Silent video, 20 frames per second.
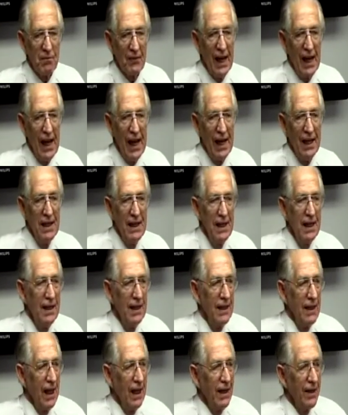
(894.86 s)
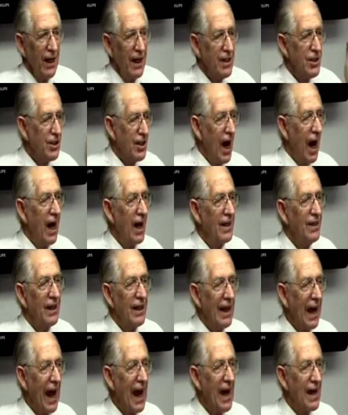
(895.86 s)
and they started the
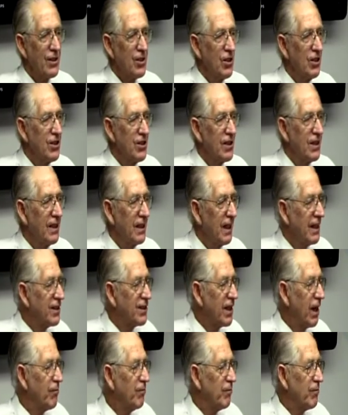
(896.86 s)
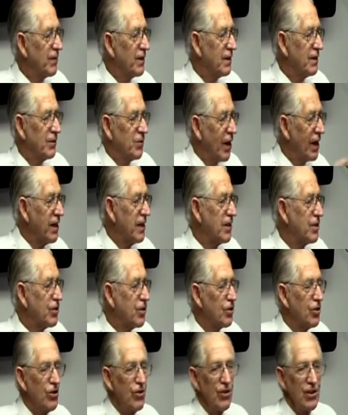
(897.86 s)
classes, and one of the
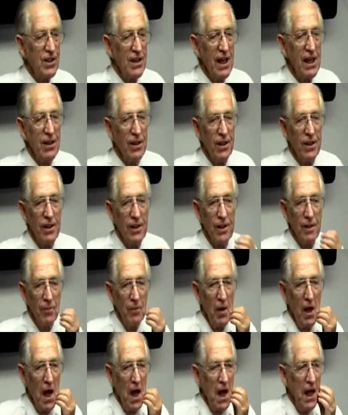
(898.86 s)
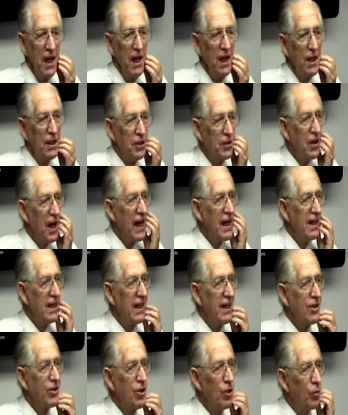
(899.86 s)
students said to her, Isn't it great?
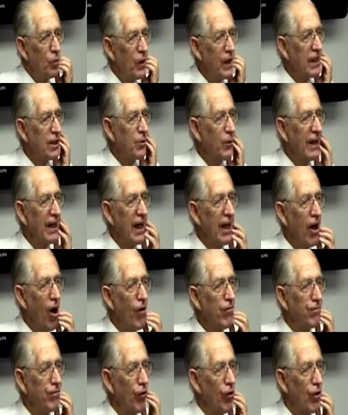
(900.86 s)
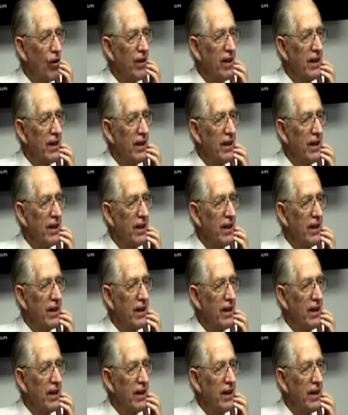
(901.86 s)
In 2 weeks, we get off for